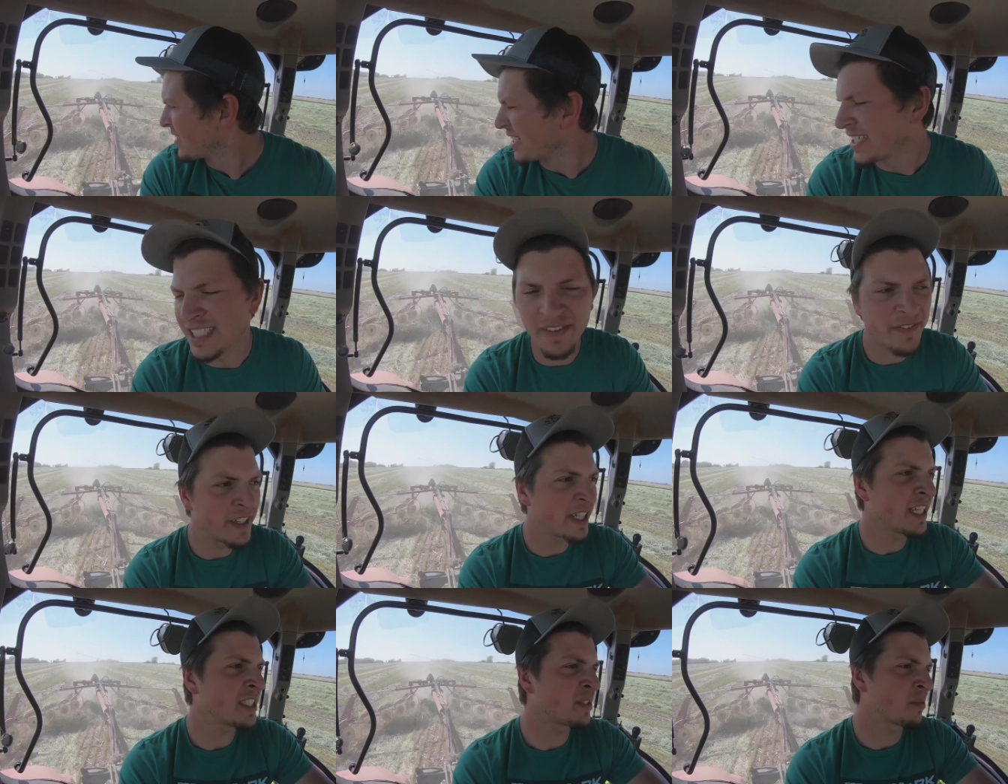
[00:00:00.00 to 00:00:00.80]
because if
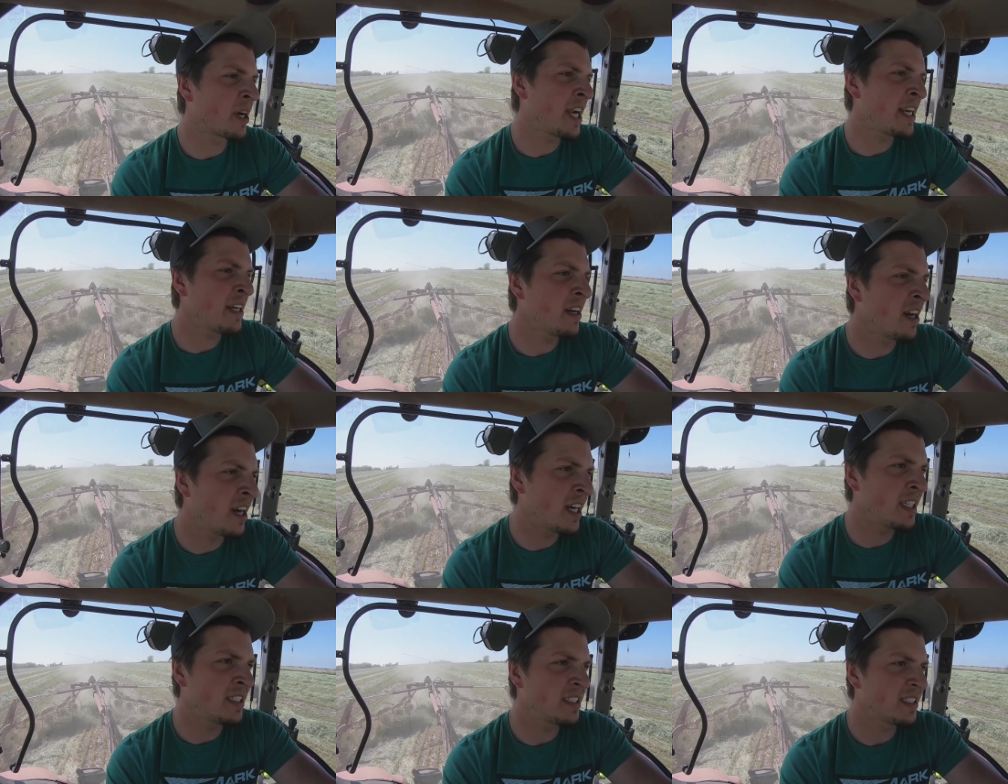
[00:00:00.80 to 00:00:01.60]
it gets rained
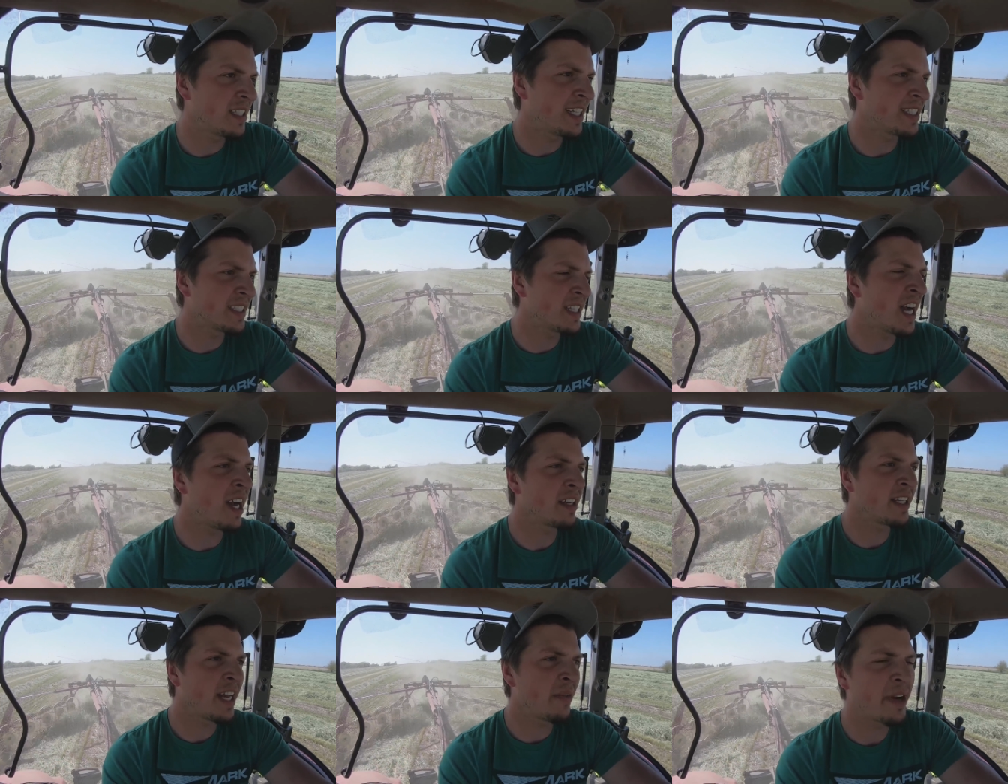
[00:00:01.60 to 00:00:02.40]
on, it's
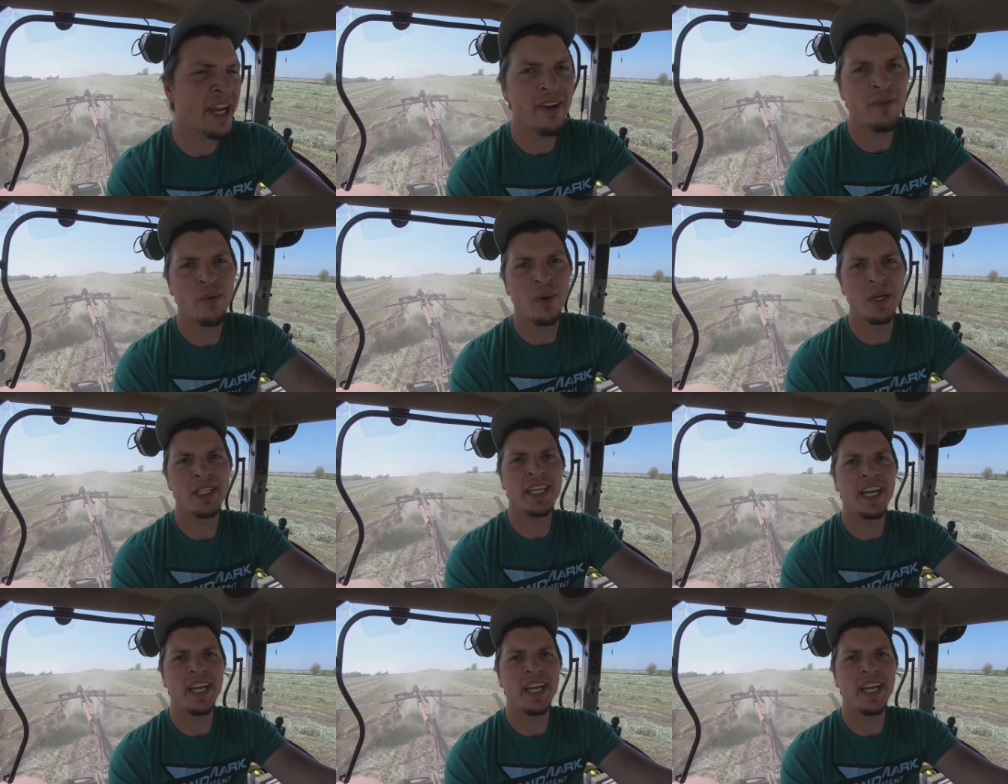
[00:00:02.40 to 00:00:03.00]
not that we have one